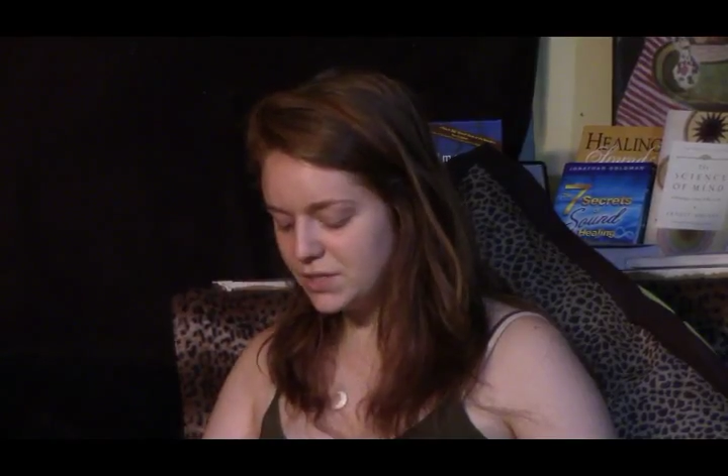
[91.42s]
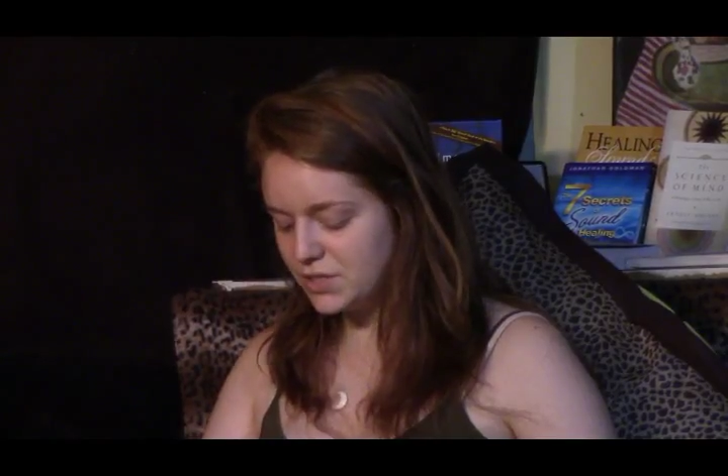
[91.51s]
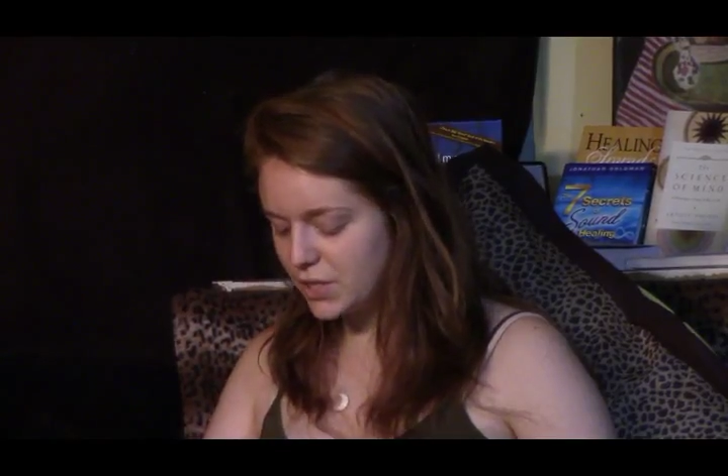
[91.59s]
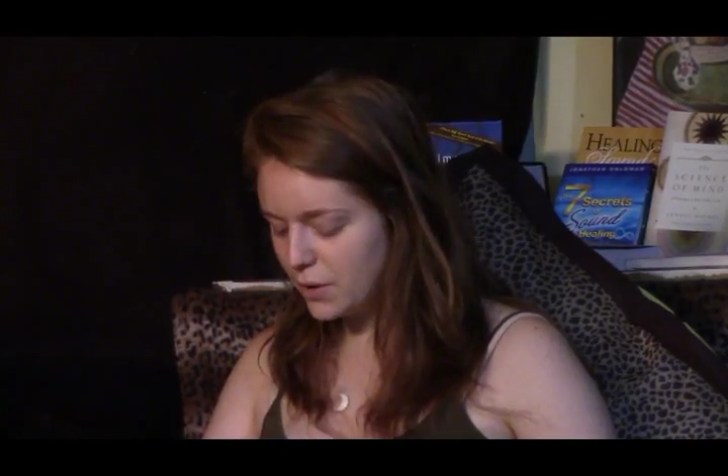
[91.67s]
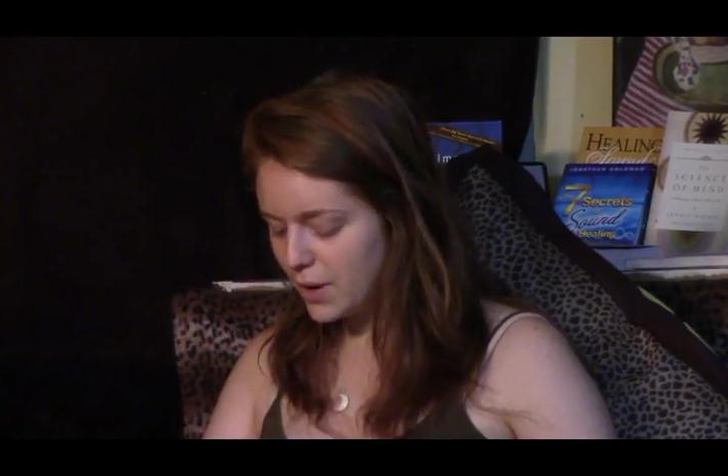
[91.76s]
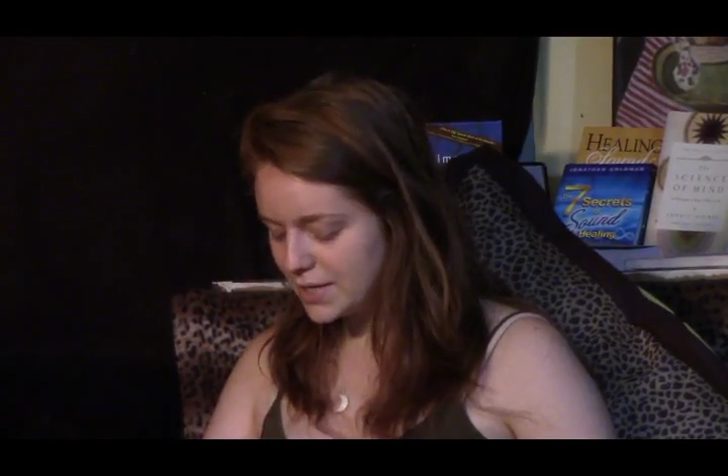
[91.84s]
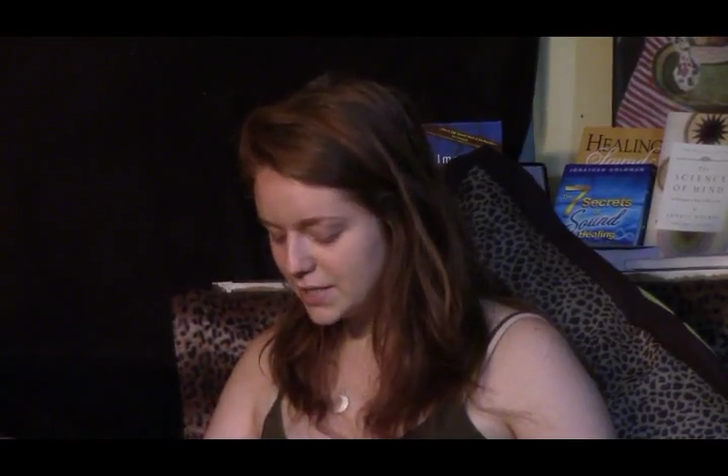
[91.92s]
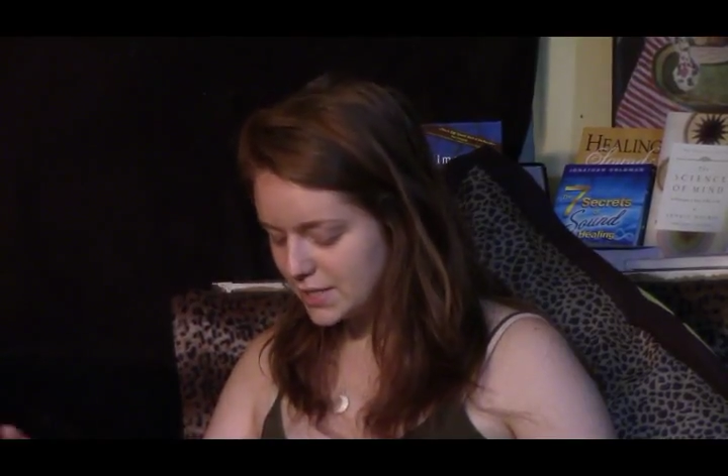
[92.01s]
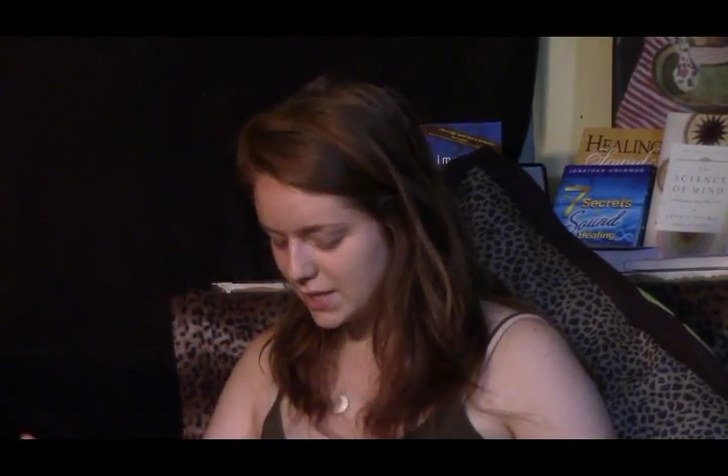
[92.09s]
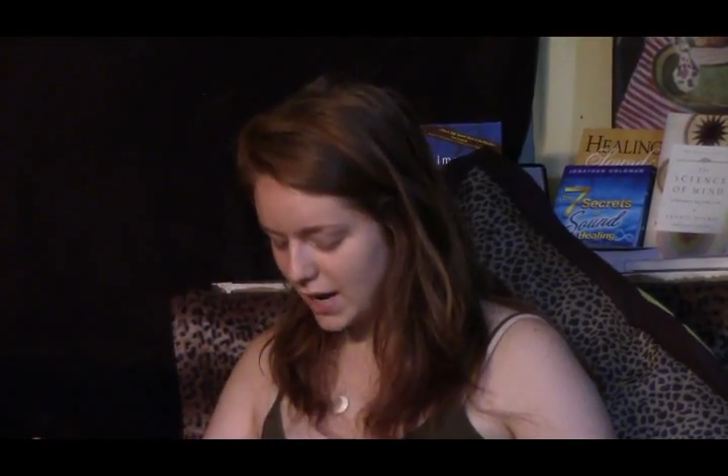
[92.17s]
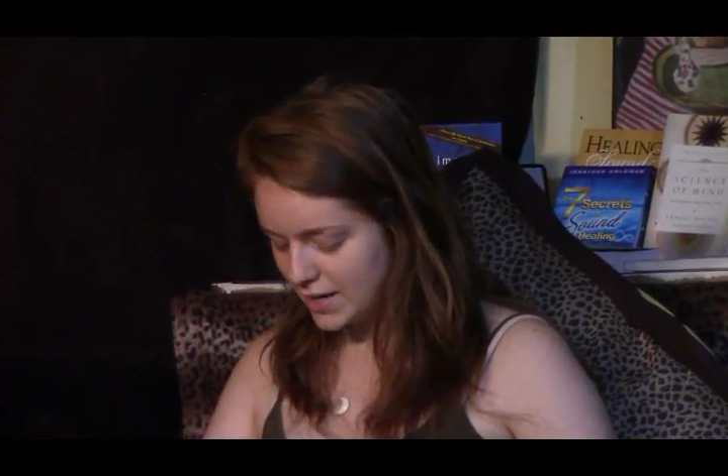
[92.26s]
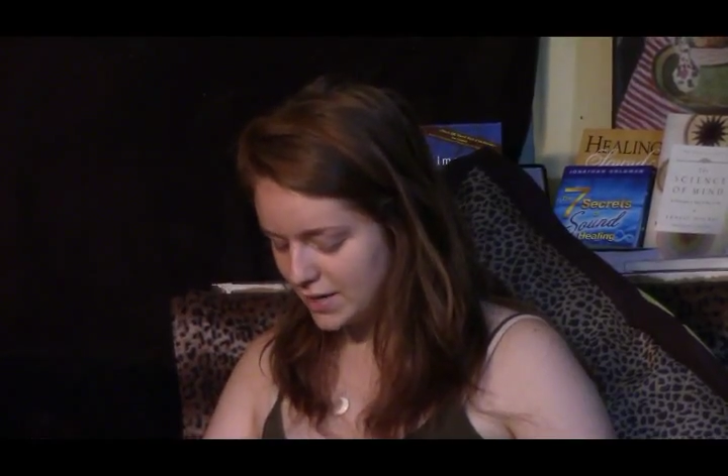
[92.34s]
so I
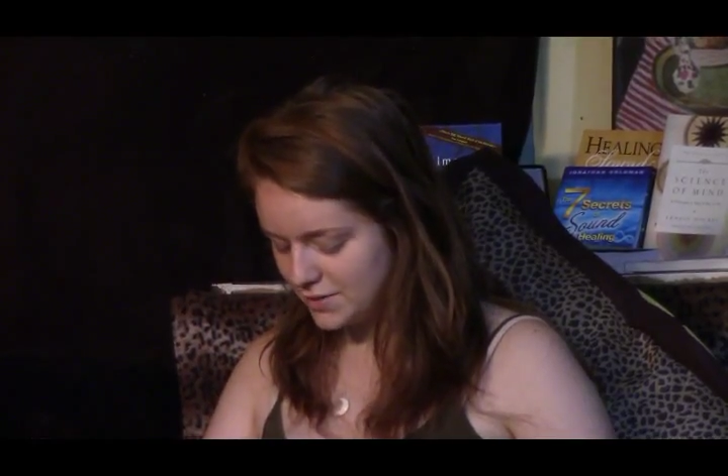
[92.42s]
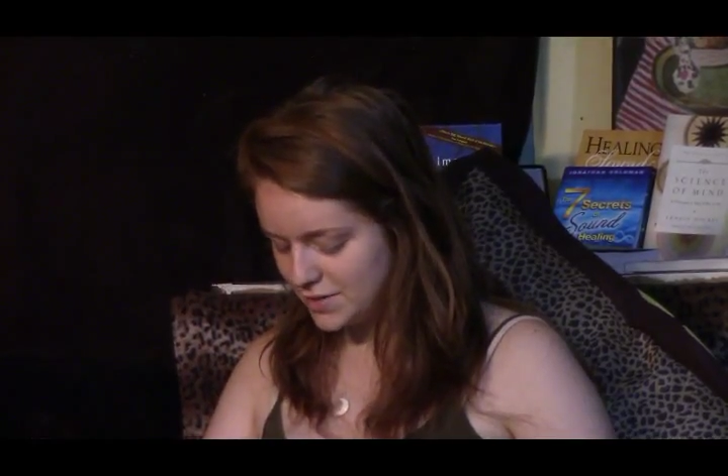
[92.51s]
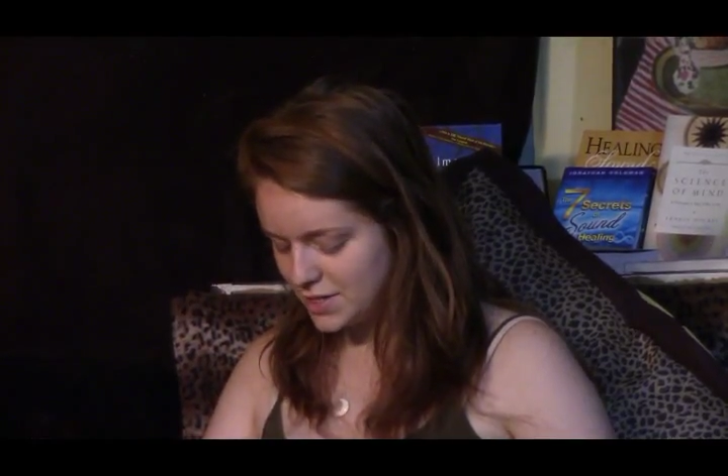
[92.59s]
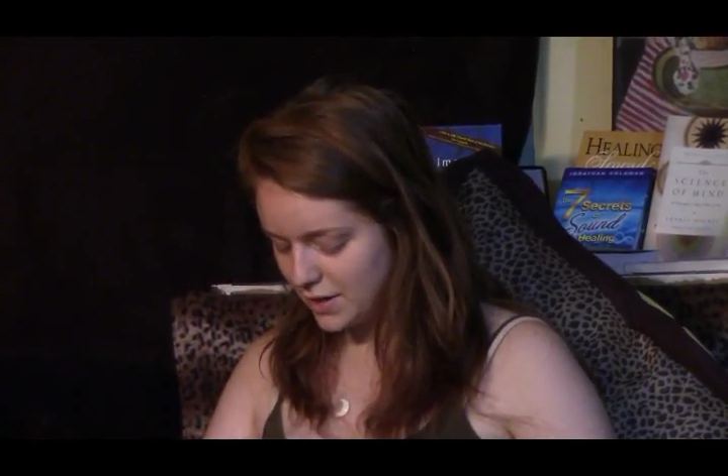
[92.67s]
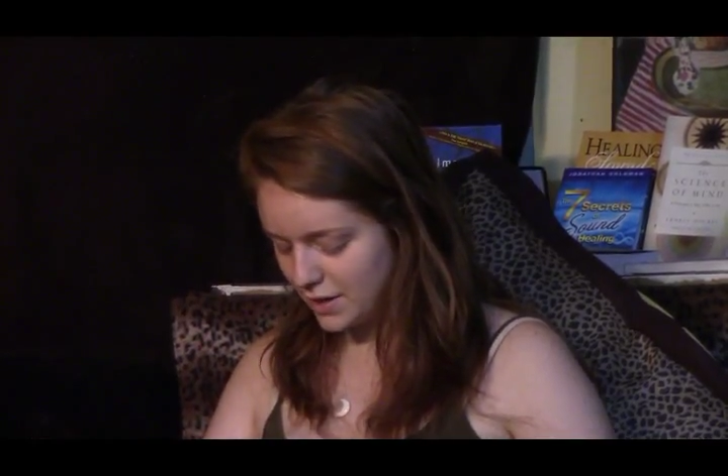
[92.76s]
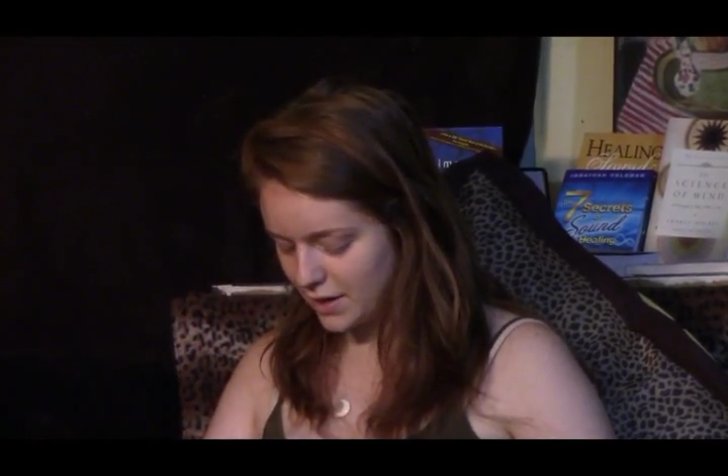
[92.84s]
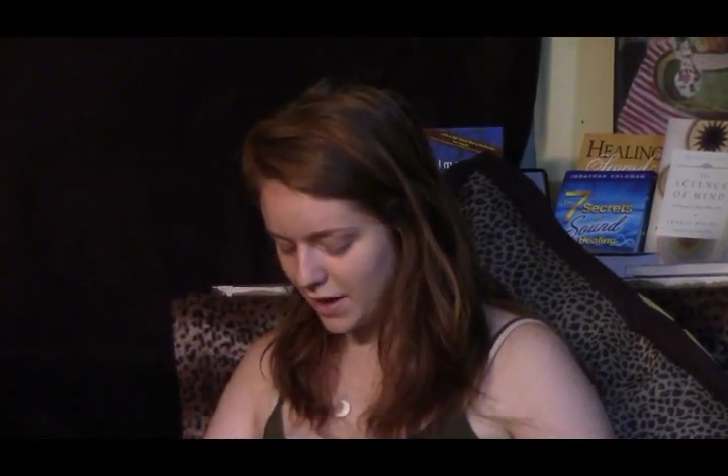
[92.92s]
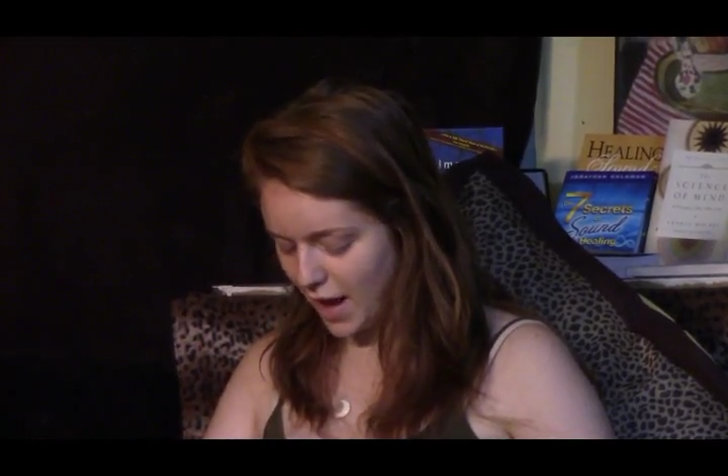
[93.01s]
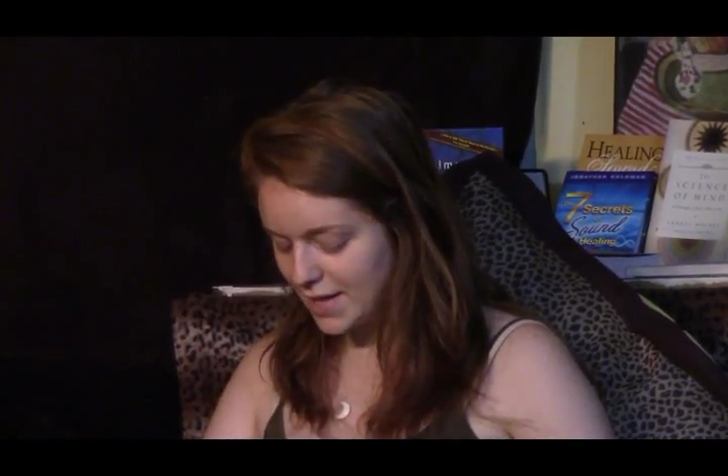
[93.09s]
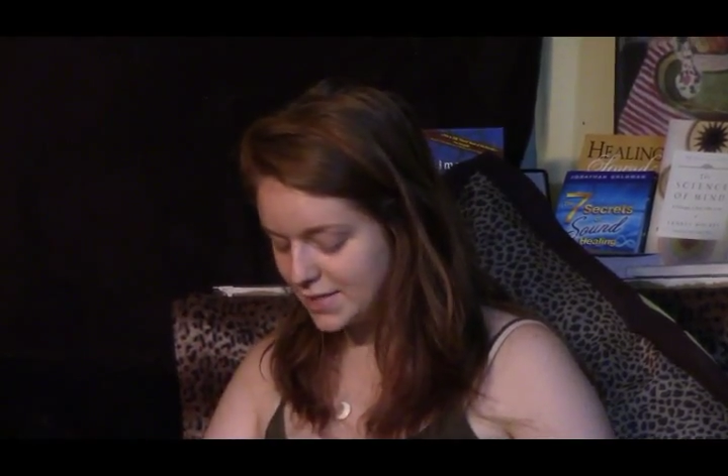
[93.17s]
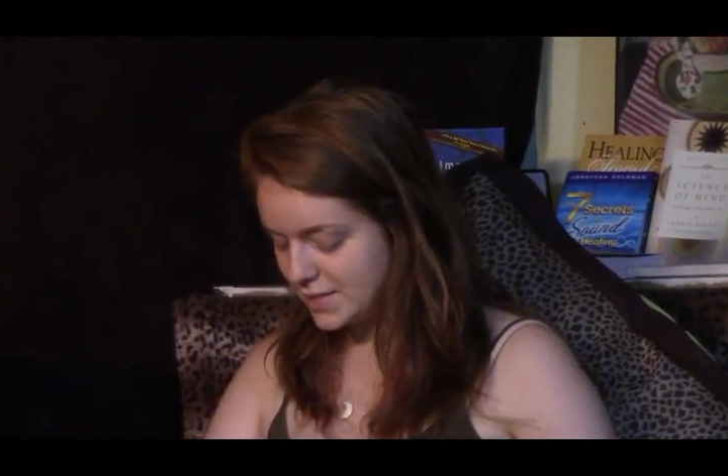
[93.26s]
just kind of I